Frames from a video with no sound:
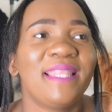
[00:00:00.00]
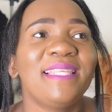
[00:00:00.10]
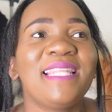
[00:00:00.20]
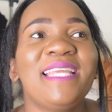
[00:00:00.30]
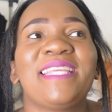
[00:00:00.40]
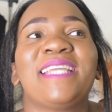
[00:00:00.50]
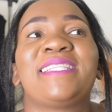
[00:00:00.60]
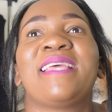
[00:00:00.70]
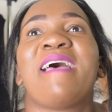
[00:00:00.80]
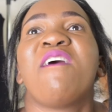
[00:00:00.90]
This lady
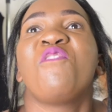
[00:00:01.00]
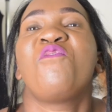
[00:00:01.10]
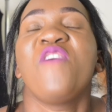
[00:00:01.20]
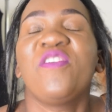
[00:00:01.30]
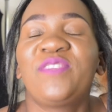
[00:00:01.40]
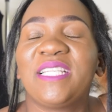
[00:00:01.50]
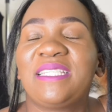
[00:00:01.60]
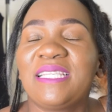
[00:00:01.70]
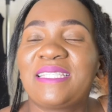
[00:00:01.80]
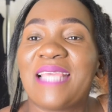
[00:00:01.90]
had 50,
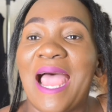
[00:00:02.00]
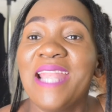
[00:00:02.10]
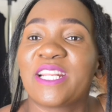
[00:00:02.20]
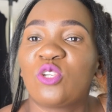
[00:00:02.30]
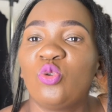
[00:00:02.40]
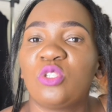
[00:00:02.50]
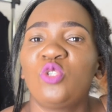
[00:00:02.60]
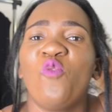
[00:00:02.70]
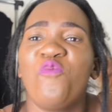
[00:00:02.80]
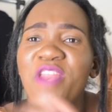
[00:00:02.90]
60, 100 shoes.
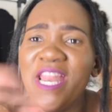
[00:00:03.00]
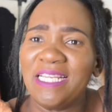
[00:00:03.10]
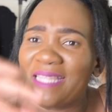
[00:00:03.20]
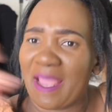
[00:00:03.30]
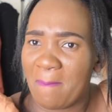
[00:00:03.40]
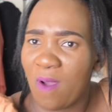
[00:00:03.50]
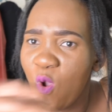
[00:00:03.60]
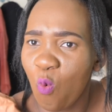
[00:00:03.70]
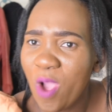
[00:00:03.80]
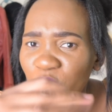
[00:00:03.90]
She'll finish them.
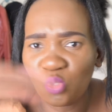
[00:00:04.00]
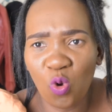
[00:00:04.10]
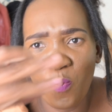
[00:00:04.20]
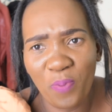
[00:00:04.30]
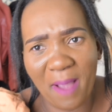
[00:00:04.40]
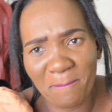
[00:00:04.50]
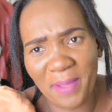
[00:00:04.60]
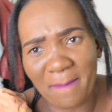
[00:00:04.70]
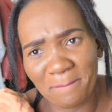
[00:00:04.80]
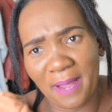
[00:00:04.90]
One, two, pa,
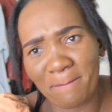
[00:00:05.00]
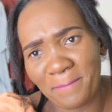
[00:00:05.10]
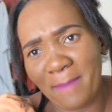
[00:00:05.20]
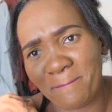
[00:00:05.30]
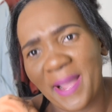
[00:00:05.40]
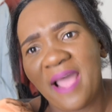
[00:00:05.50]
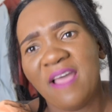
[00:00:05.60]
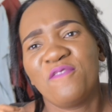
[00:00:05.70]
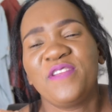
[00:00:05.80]
pa, pa, pa, pa.